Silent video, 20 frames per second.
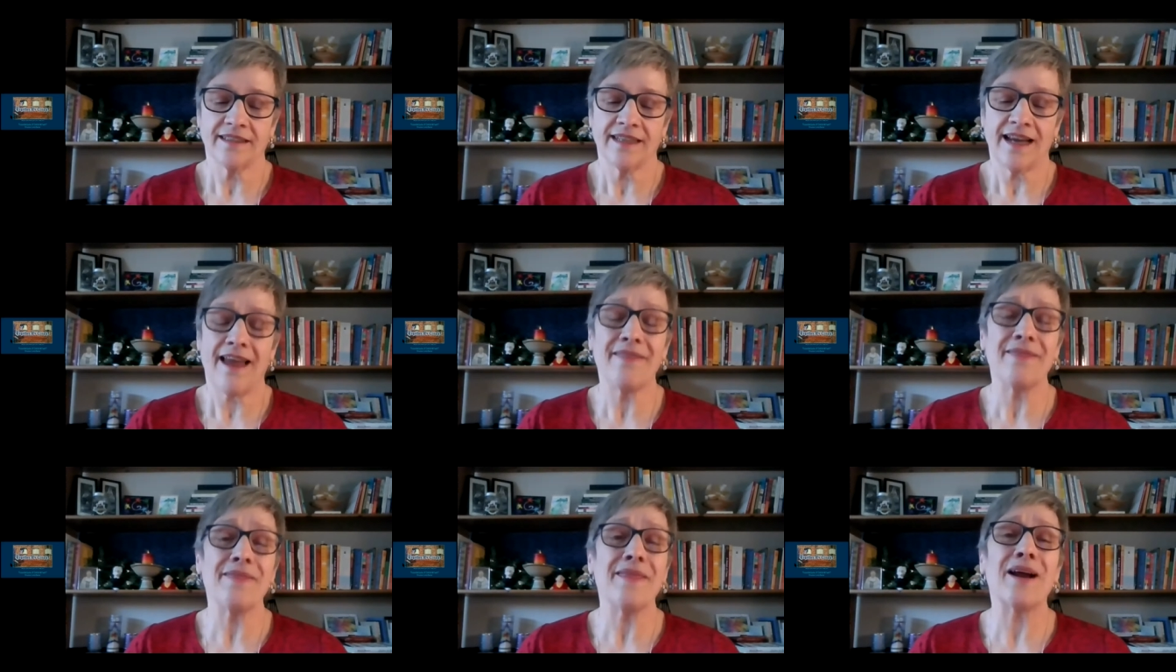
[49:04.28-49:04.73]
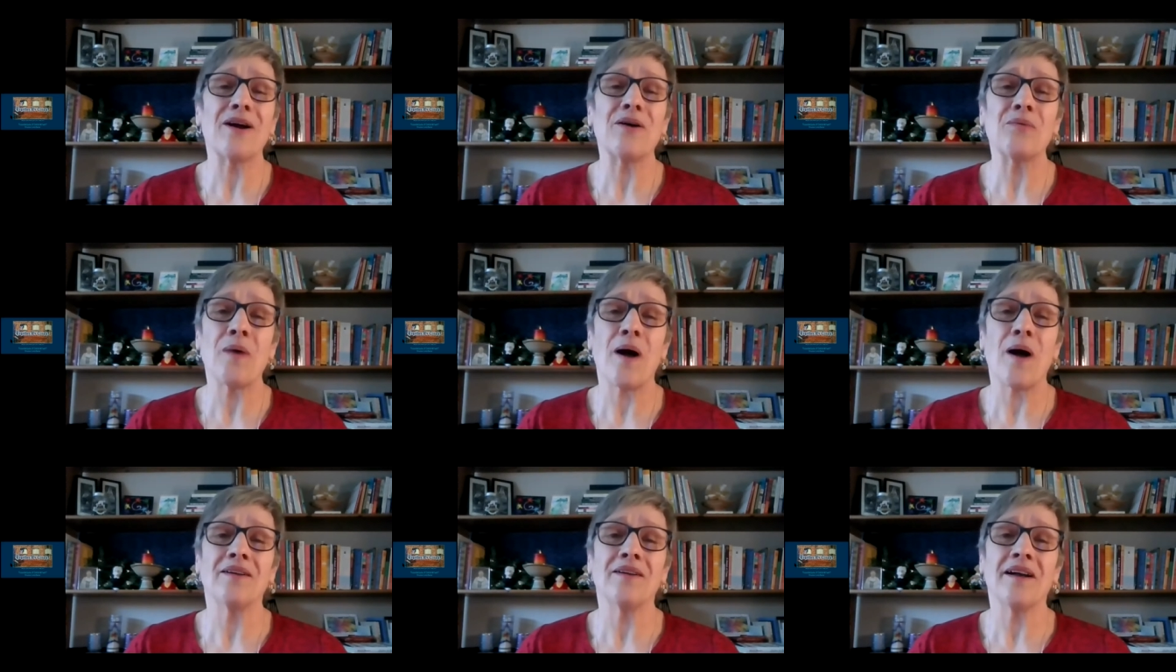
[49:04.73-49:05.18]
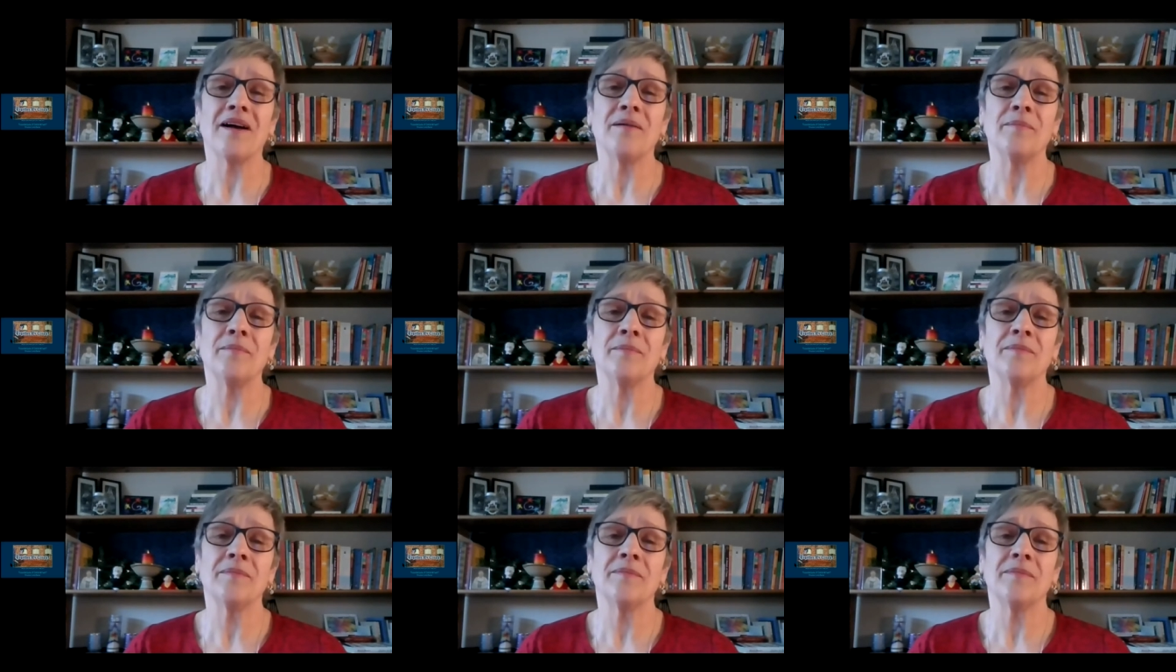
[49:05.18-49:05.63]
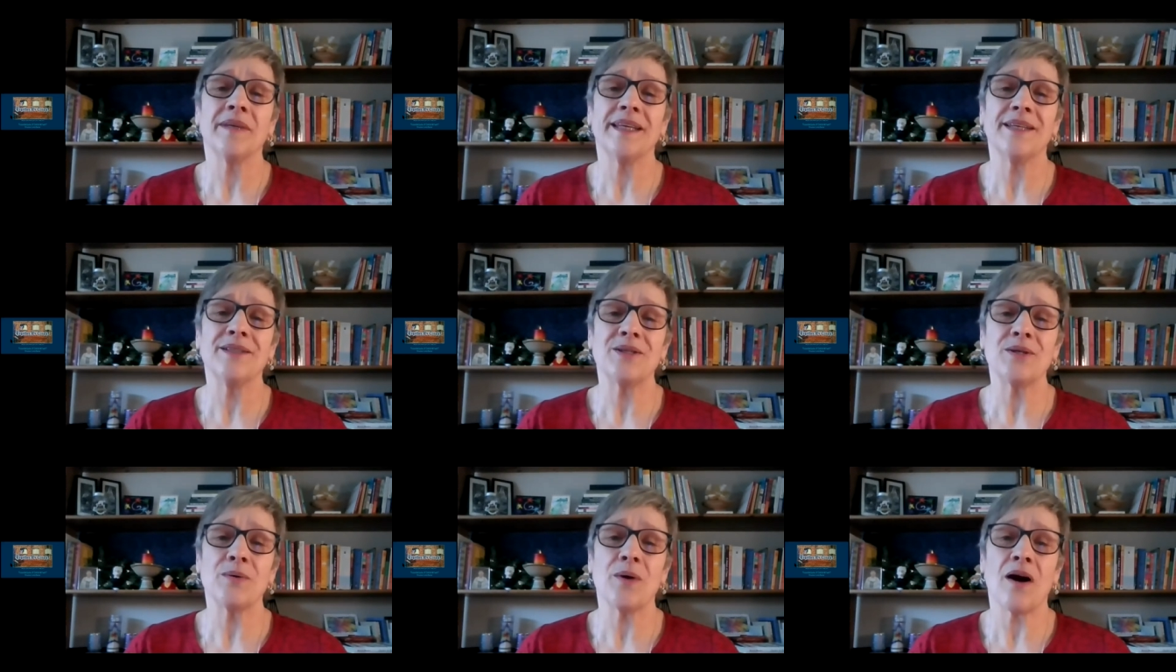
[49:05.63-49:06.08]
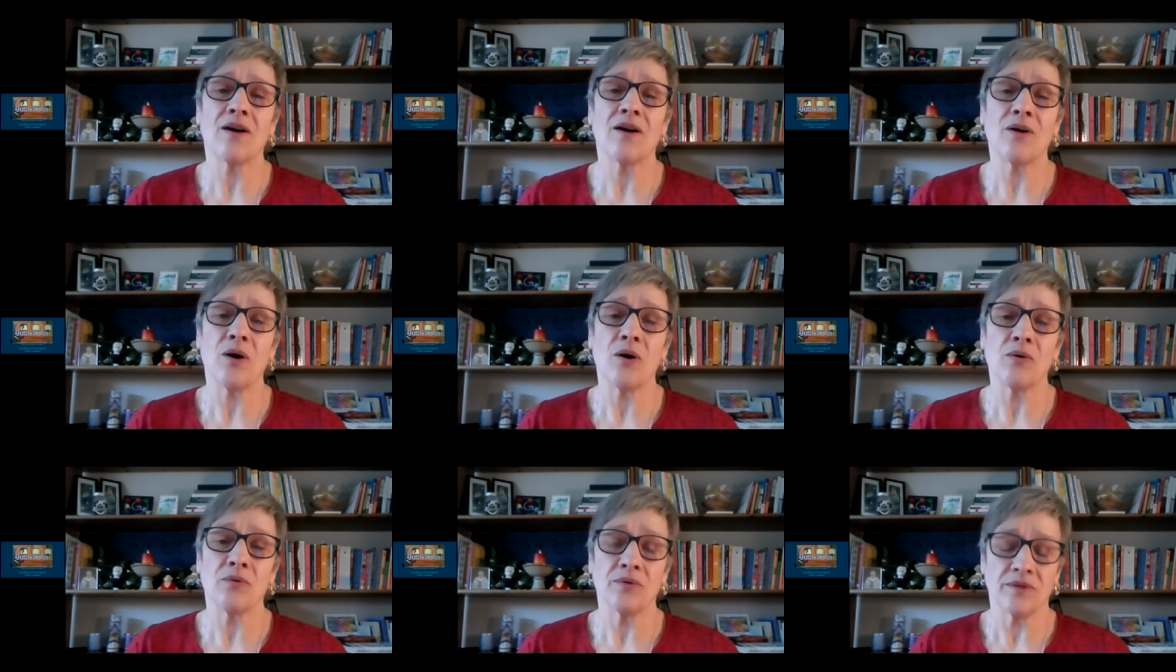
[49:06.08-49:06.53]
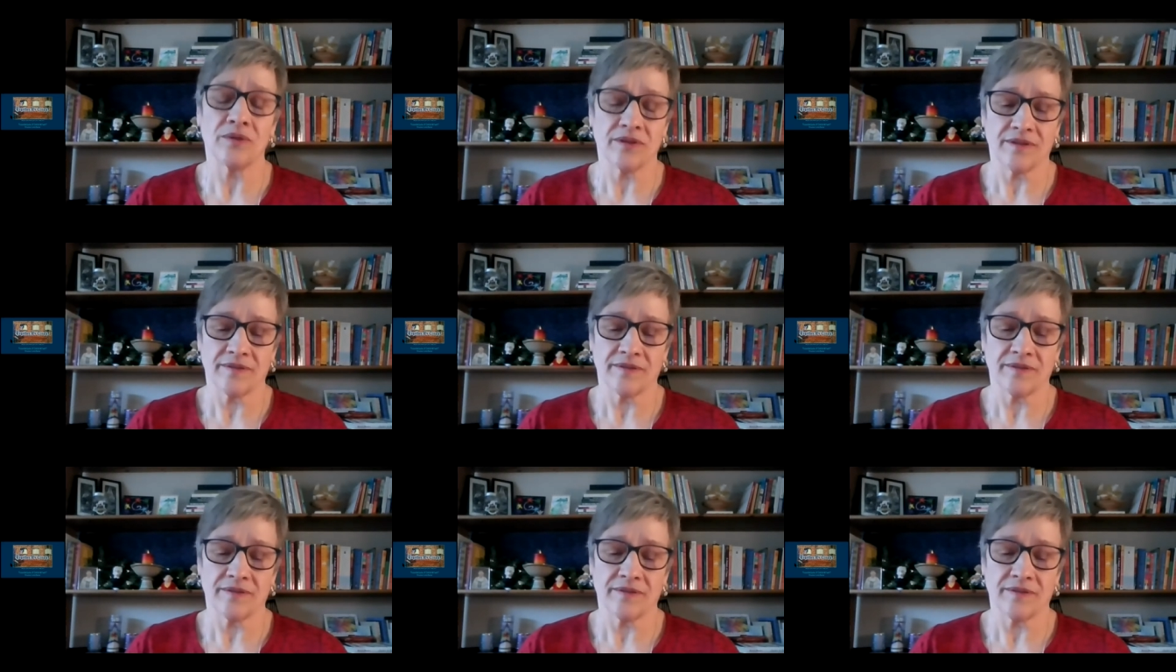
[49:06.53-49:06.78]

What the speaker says: and their welcome into our own.